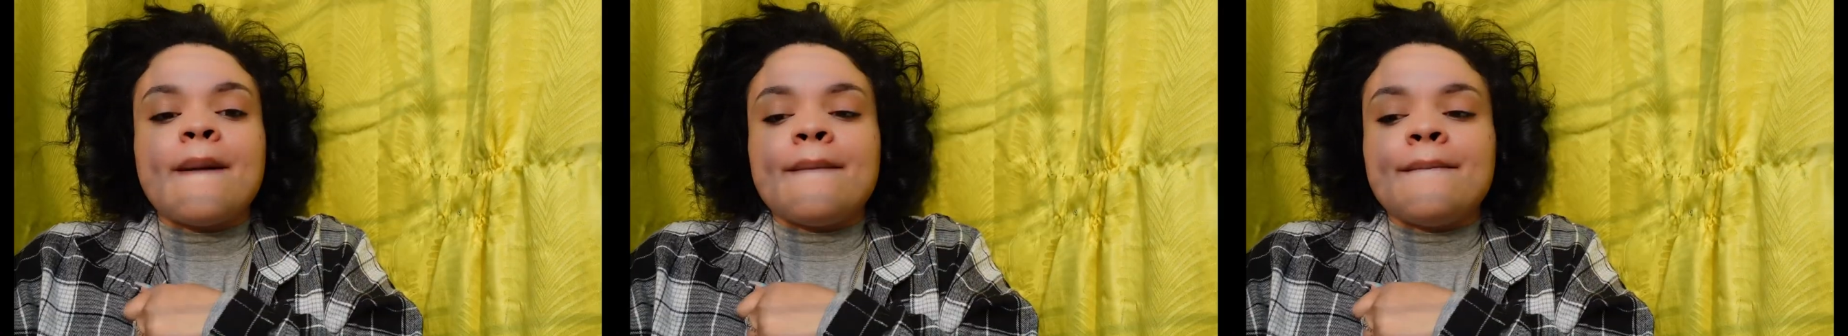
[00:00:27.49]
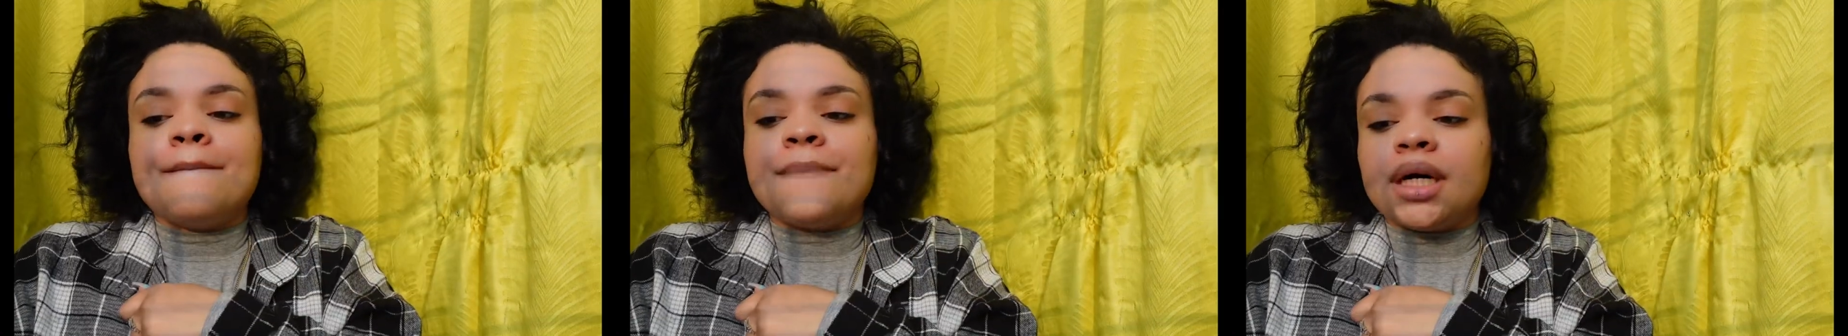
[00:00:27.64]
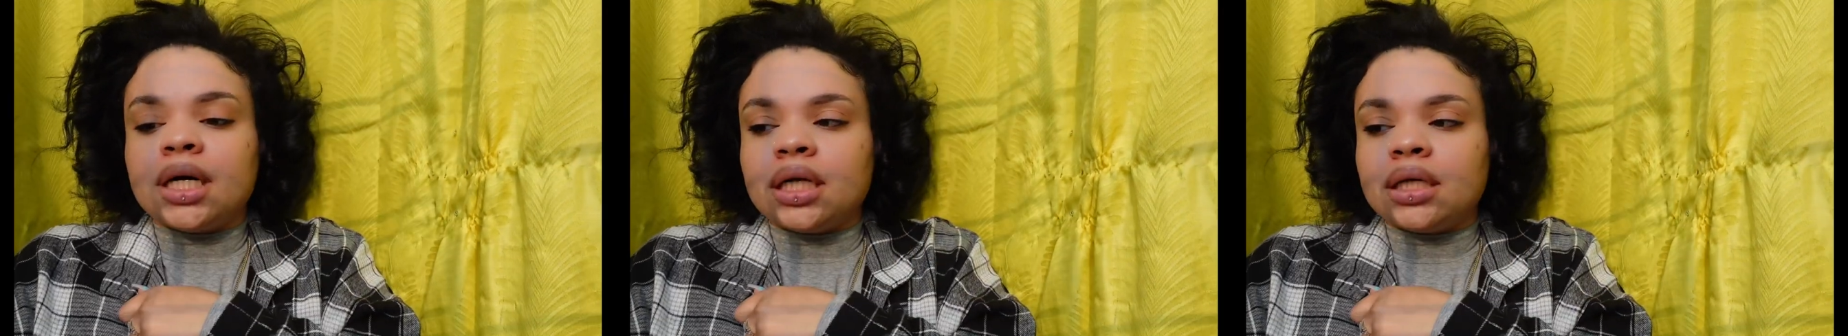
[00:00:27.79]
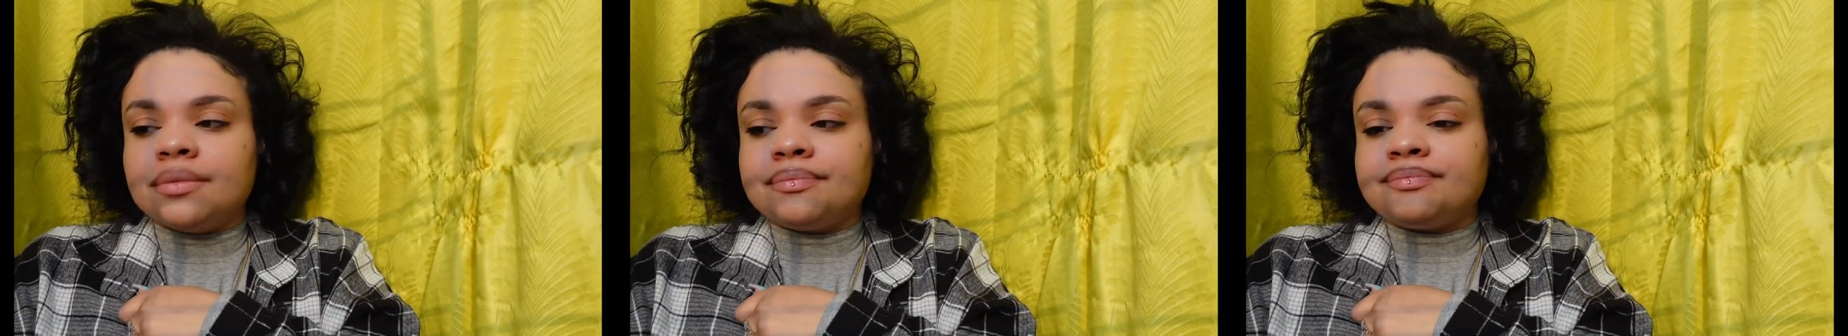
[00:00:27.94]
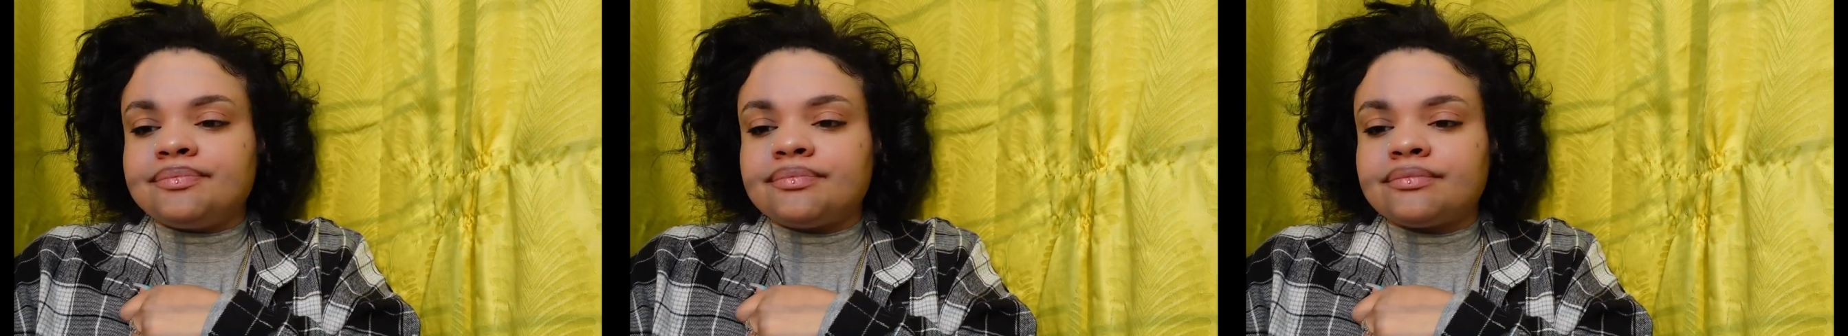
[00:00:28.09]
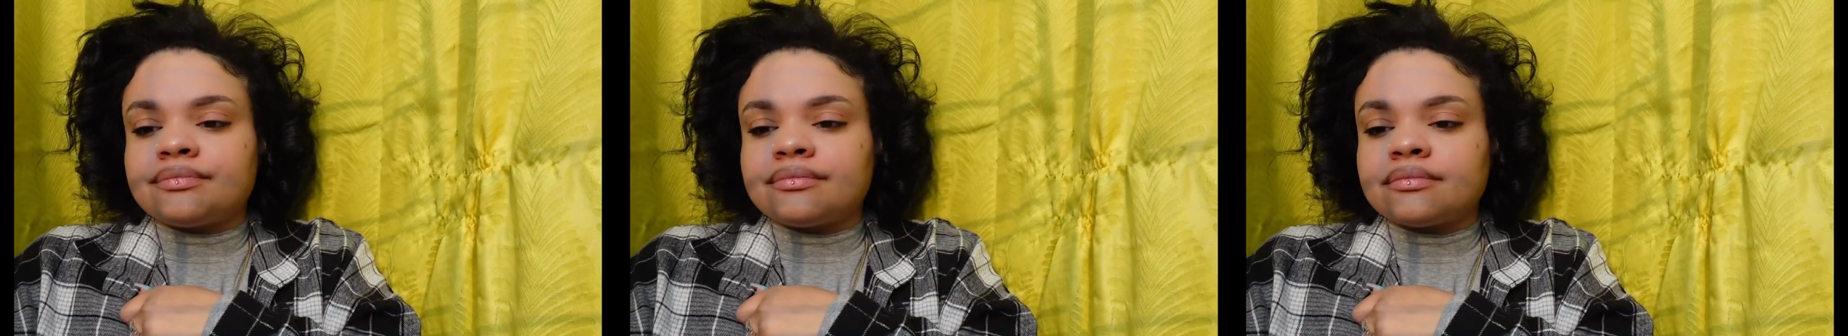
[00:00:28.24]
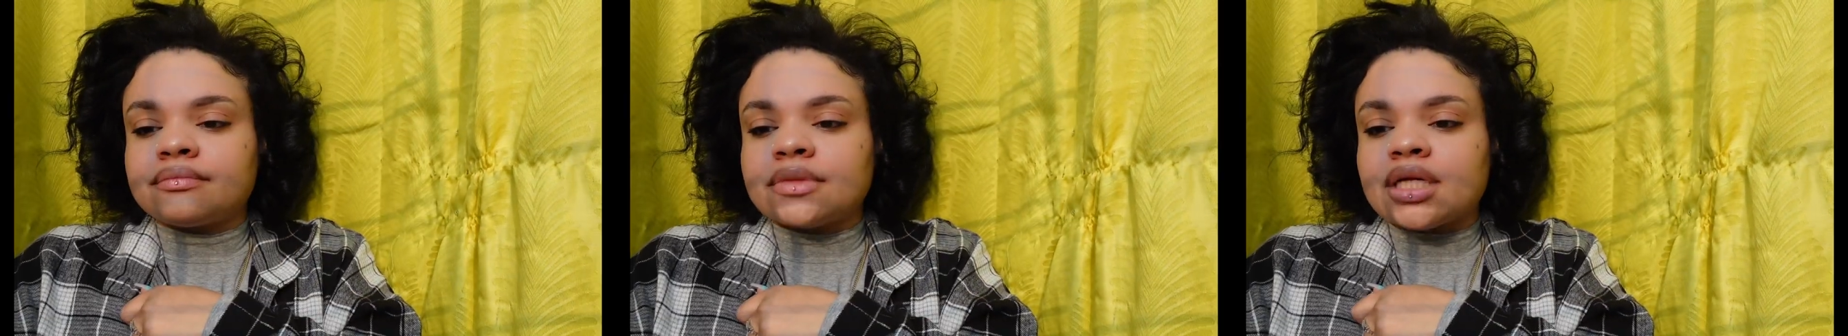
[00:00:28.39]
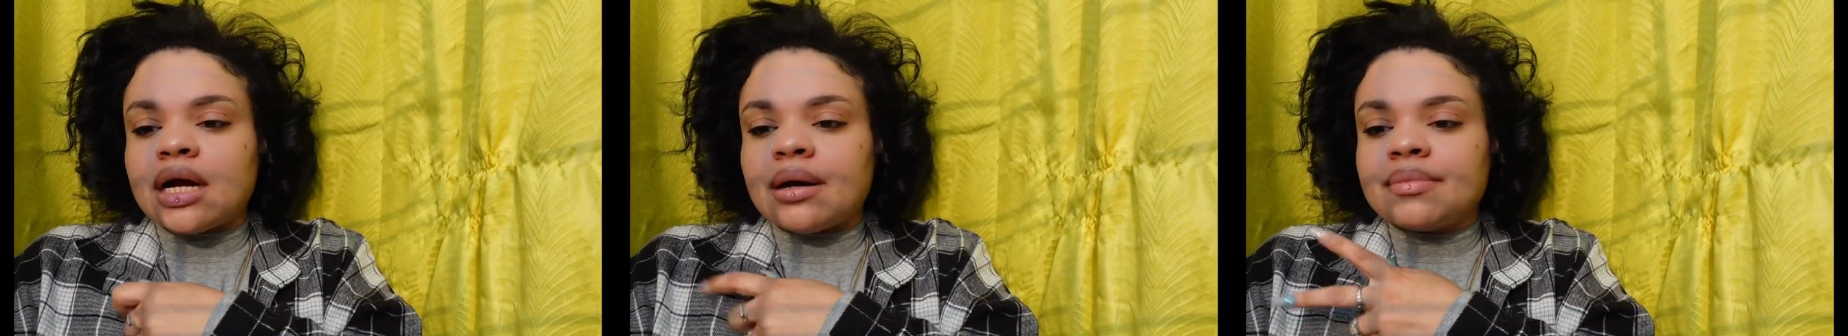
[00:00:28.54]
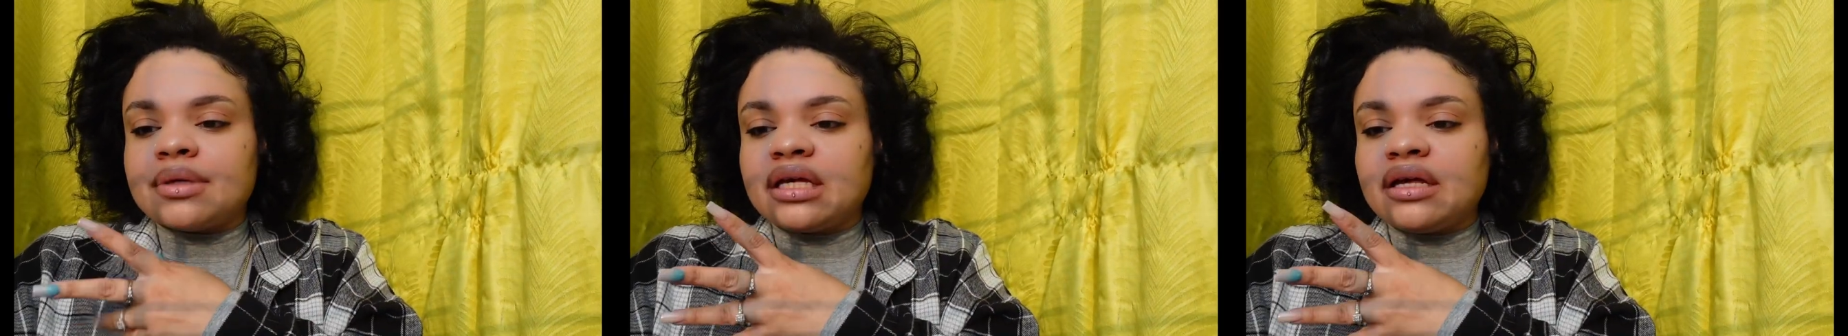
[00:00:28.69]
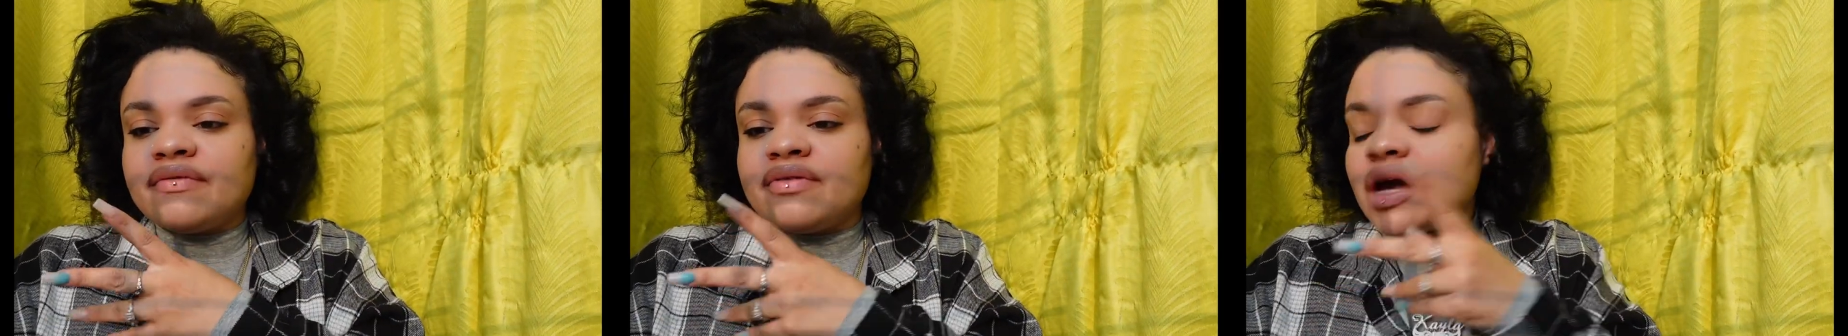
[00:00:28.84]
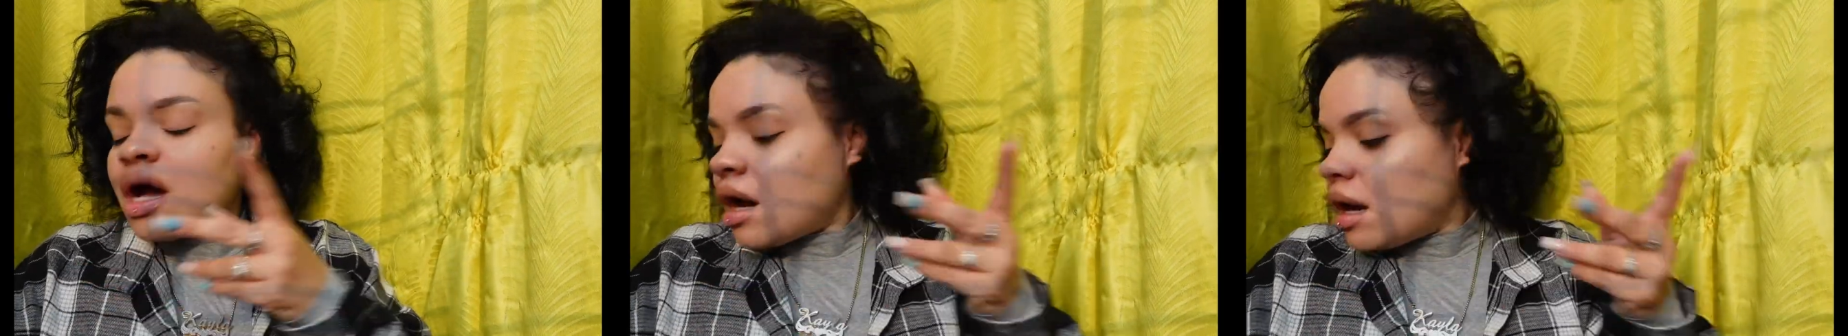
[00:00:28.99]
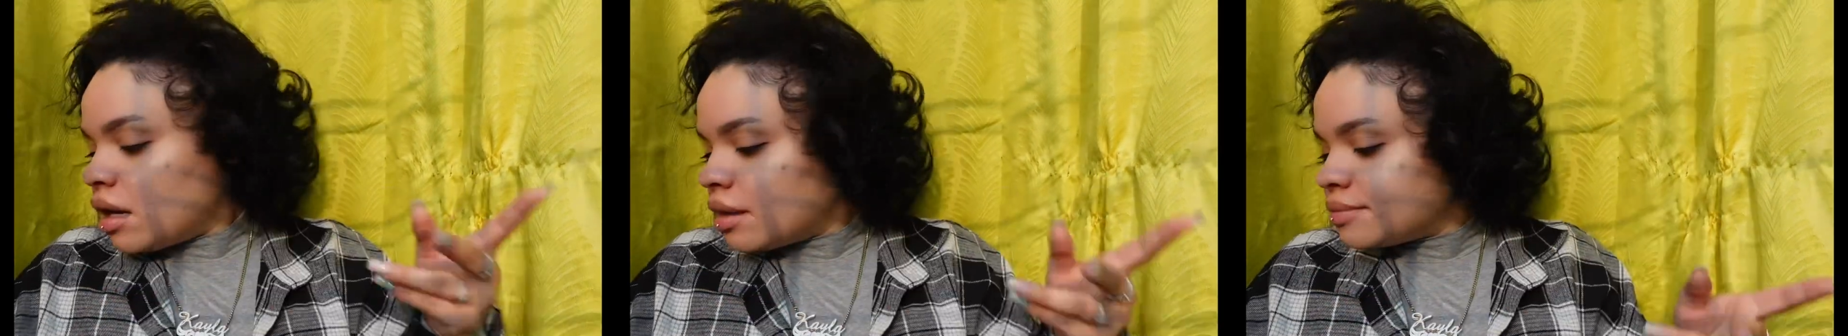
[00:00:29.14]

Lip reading: But I'm gonna give y'all